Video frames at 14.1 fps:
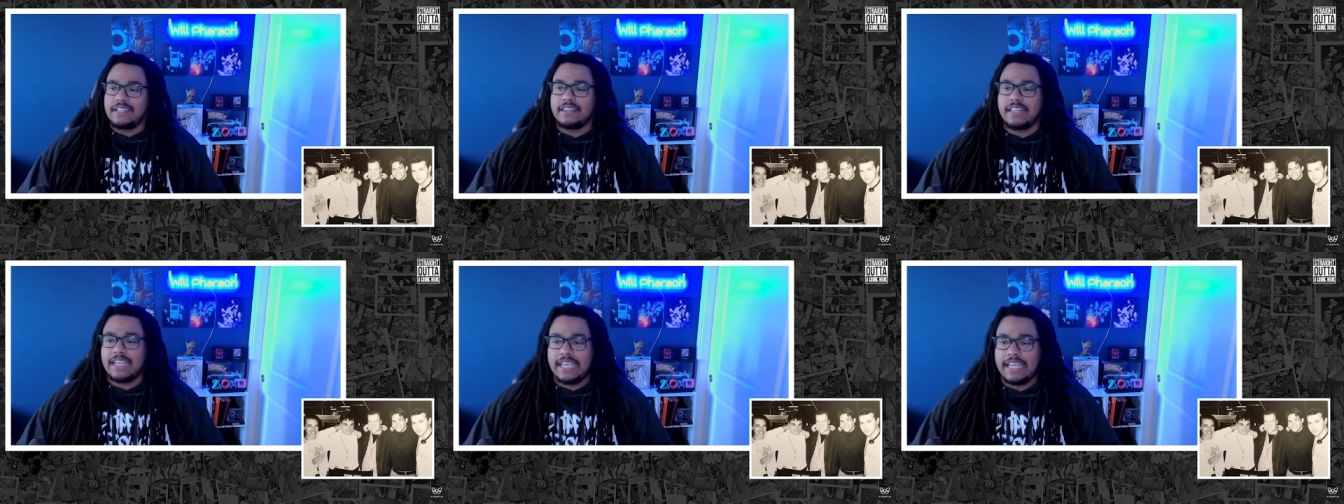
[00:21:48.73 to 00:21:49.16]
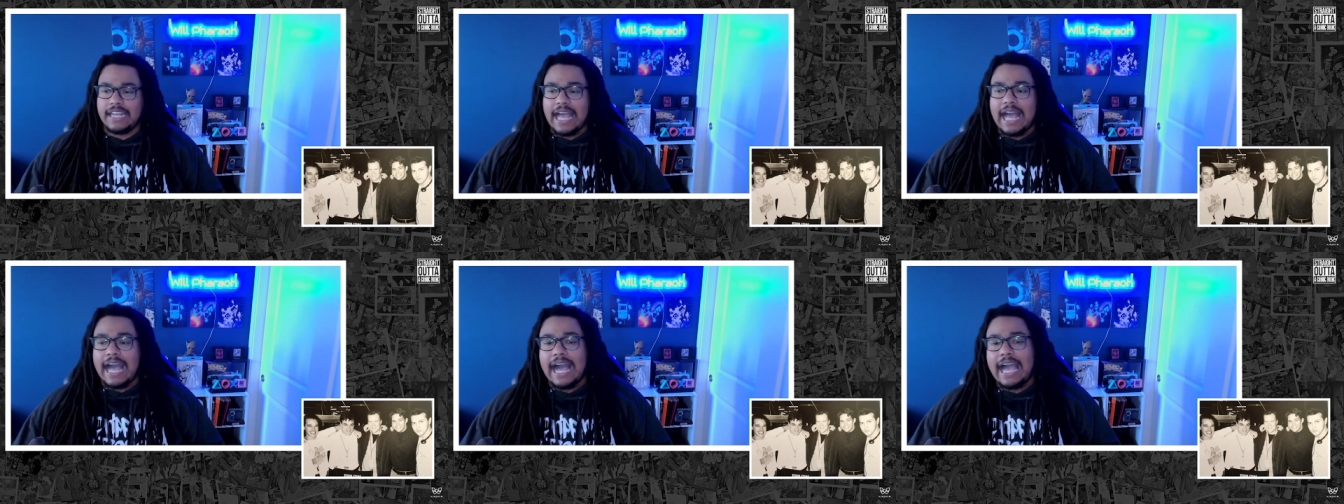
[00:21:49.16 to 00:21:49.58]
then
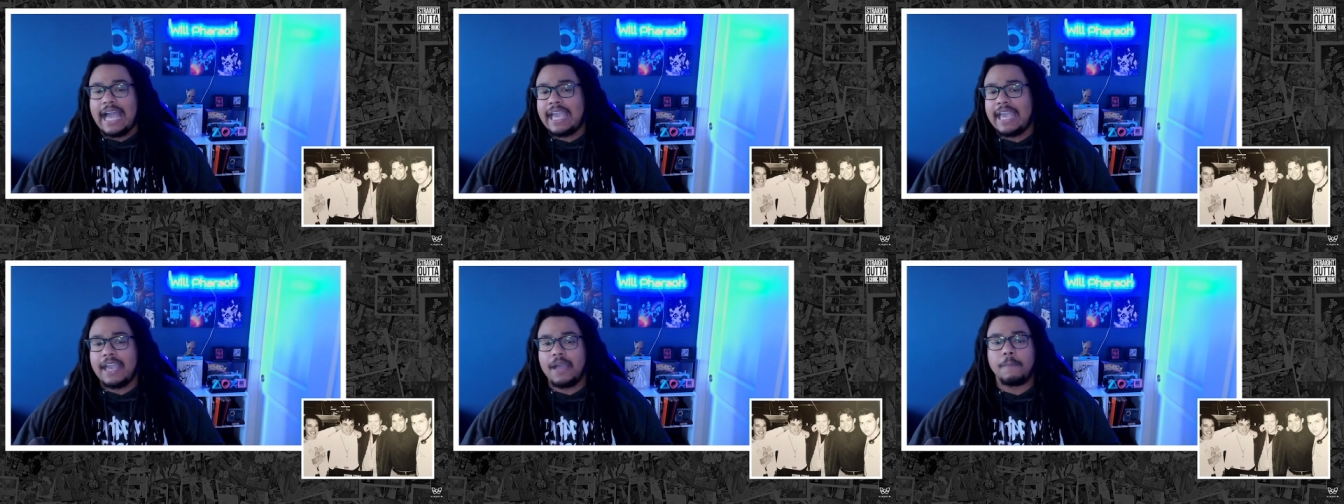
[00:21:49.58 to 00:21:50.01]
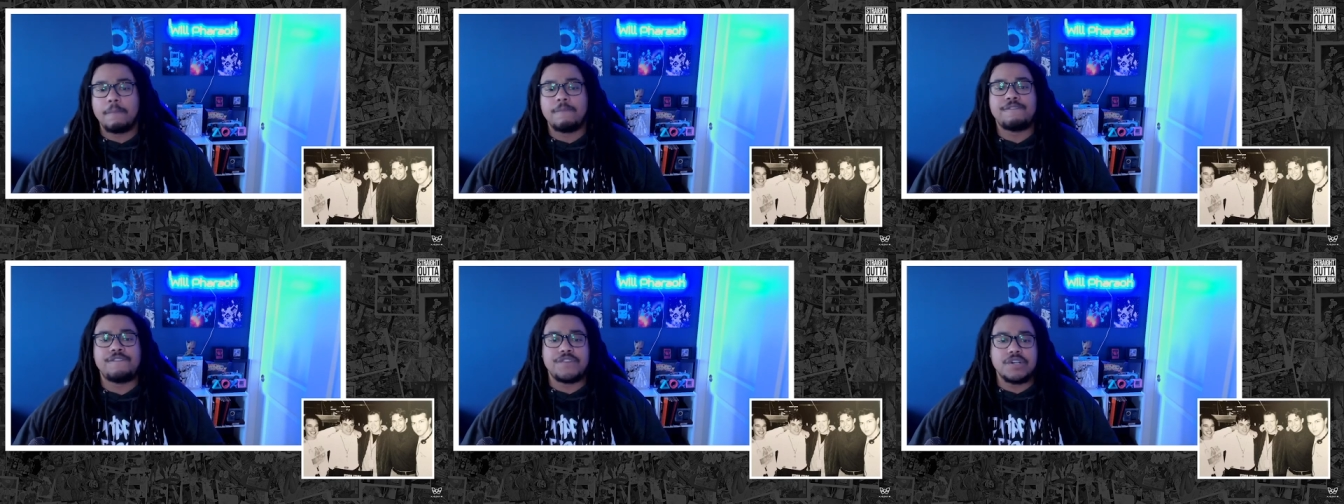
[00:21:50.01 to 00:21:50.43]
I am
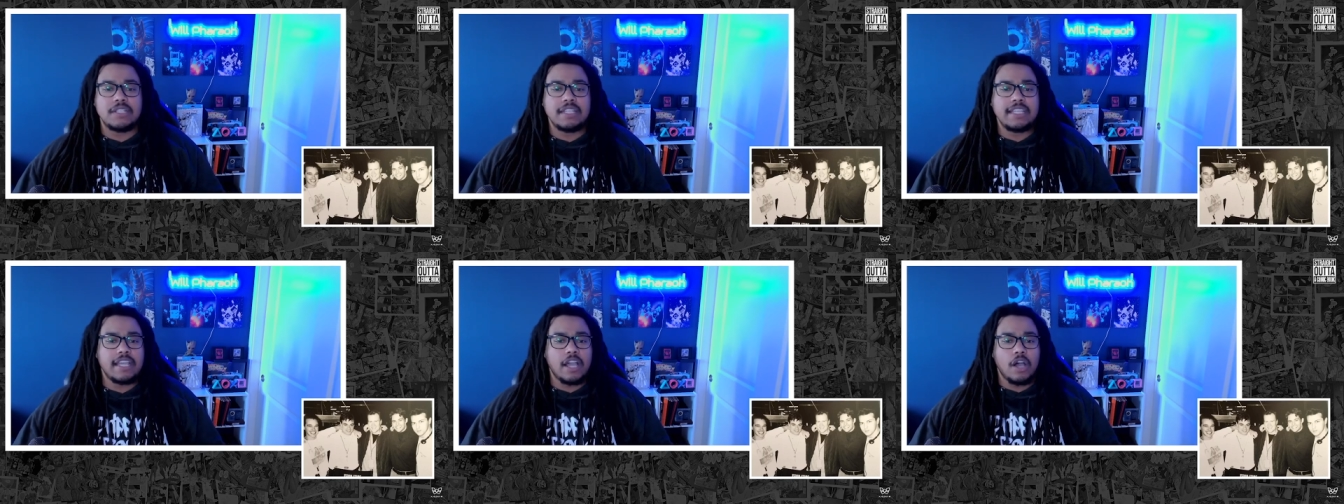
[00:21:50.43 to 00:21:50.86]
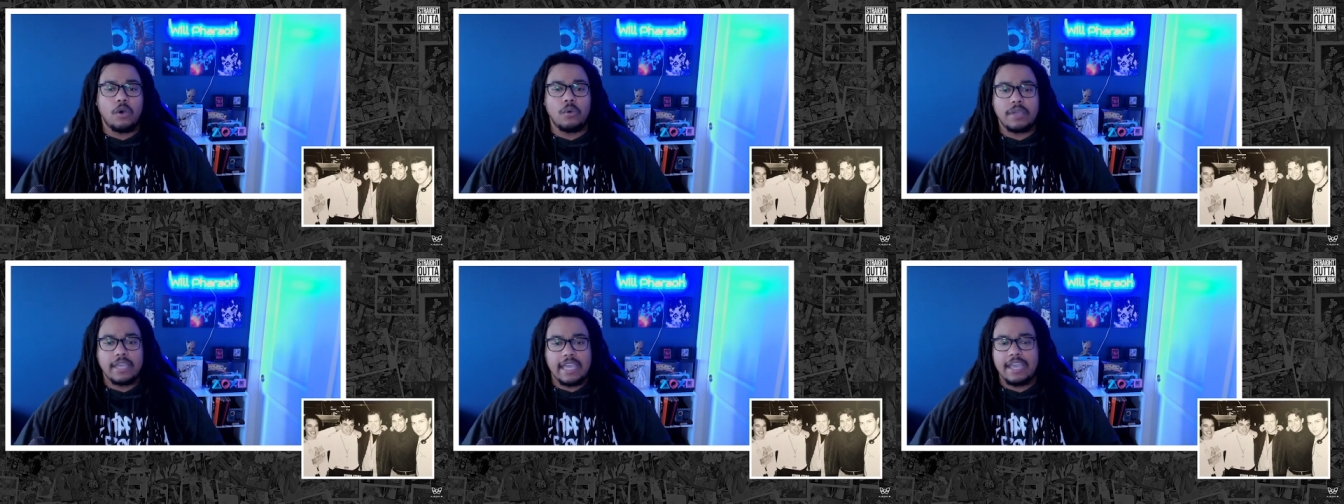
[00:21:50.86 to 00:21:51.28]
fully
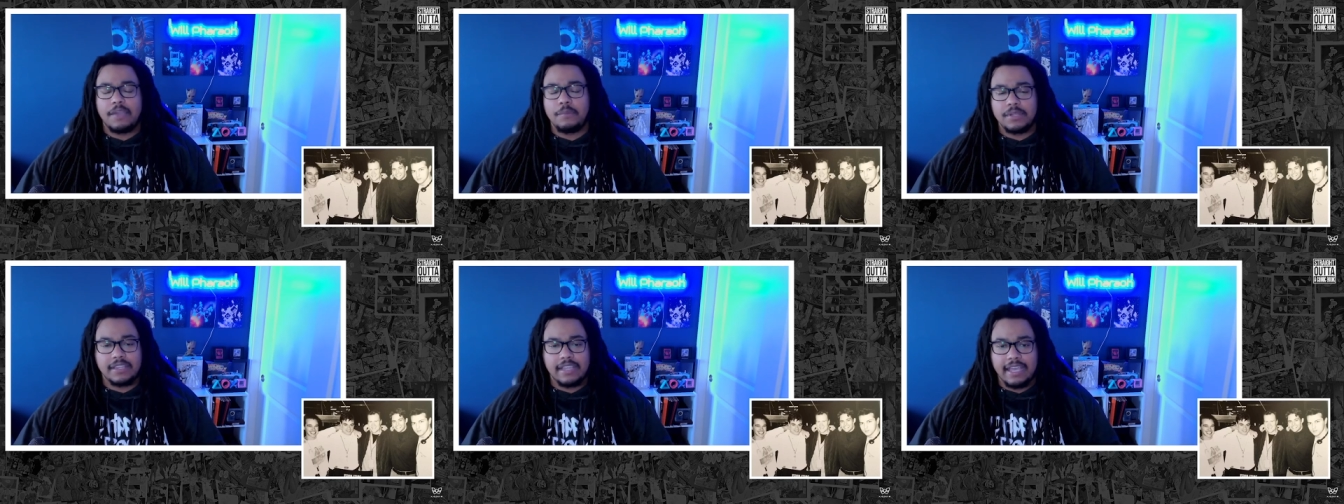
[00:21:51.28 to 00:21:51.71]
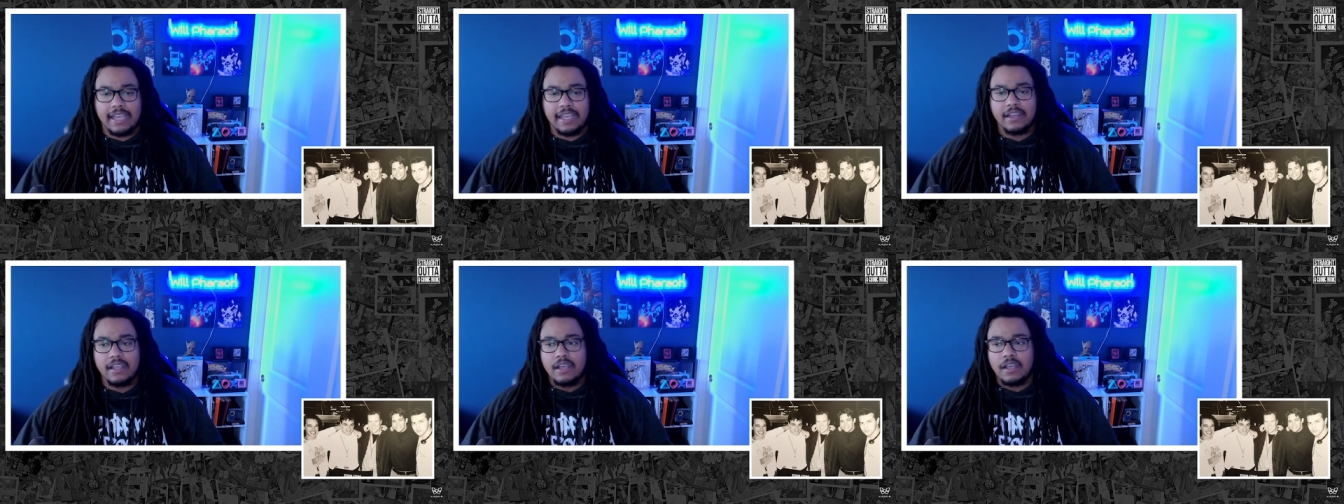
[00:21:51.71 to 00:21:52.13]
okay with that,